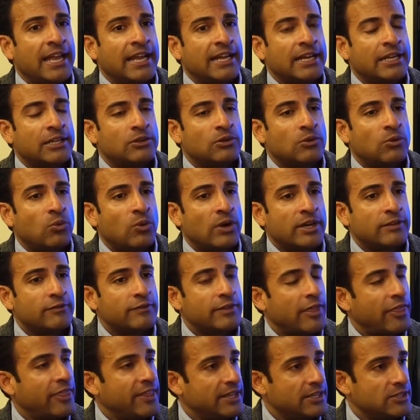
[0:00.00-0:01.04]
And
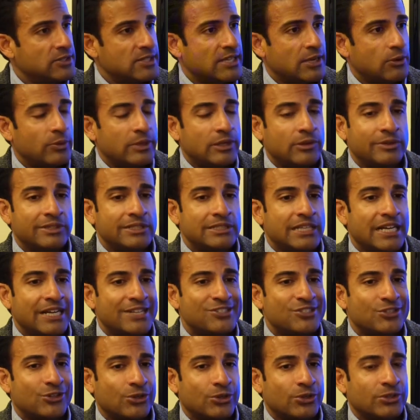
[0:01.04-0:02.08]
one of the things that we
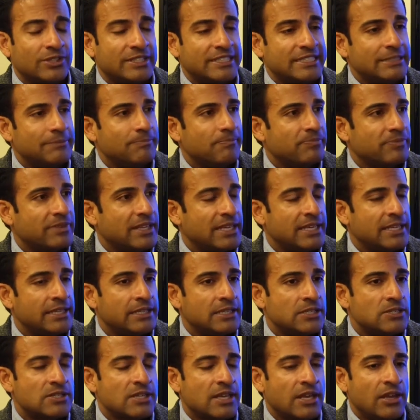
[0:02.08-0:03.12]
realized early
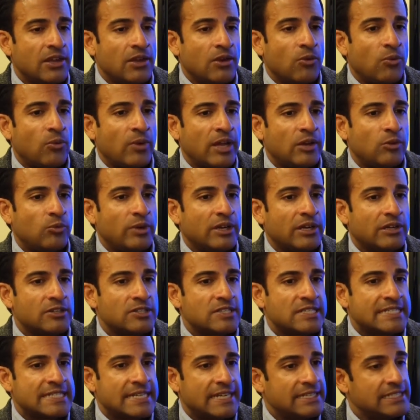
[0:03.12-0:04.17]
is when we
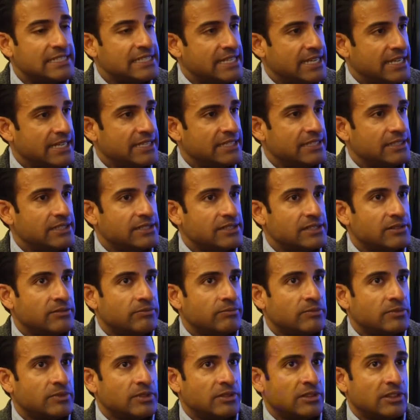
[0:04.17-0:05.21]
are studying
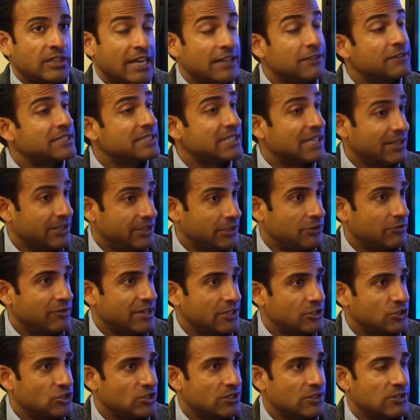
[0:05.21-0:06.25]
lifestyle
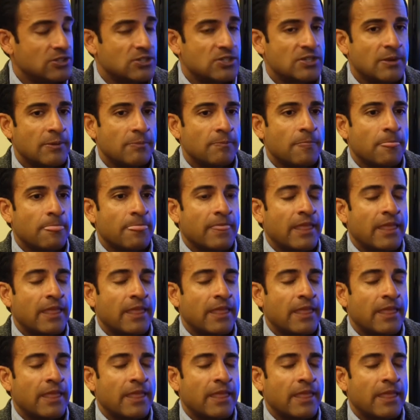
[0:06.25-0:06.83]
interventions,